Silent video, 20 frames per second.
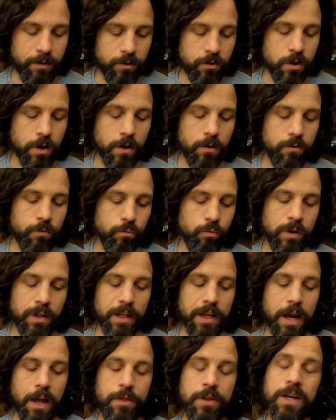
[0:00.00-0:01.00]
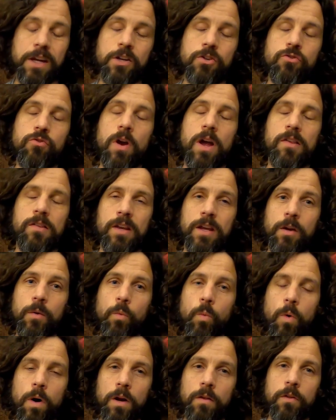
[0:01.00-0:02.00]
it's just really, I think,
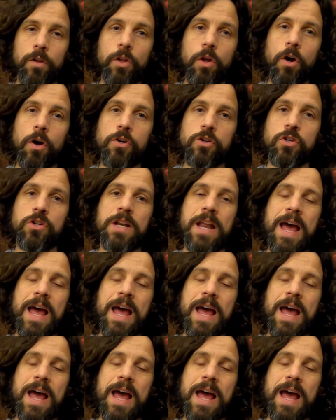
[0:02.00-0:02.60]
addressing one of the larger,